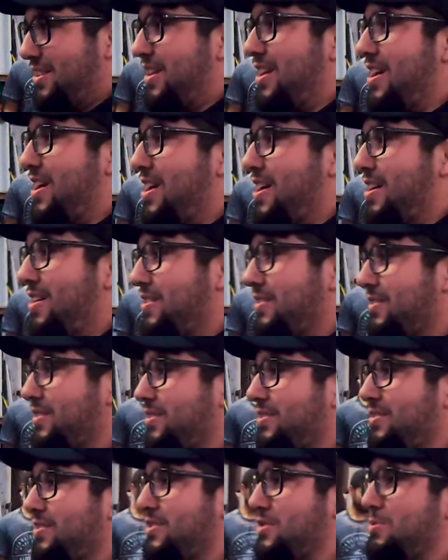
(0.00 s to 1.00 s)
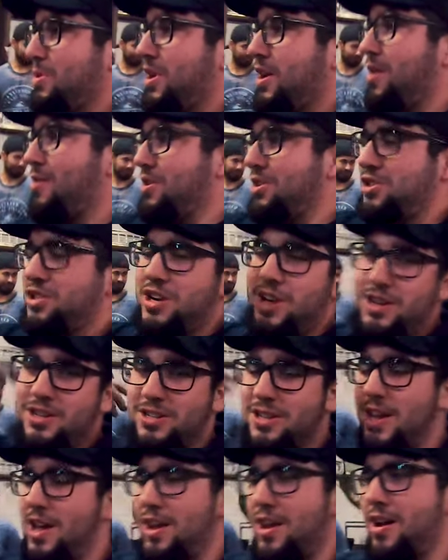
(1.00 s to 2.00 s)
Yeah, because we can always change
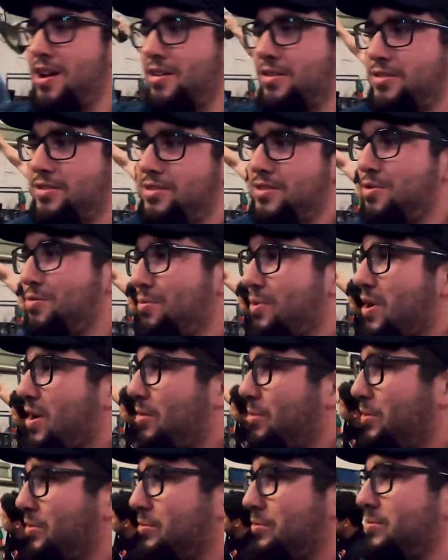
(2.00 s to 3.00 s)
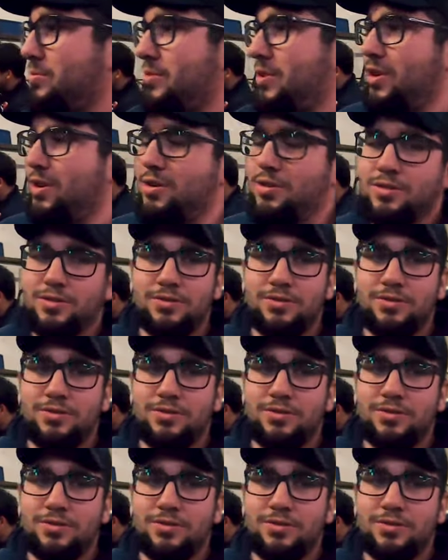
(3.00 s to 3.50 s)
that out, no problem, you know.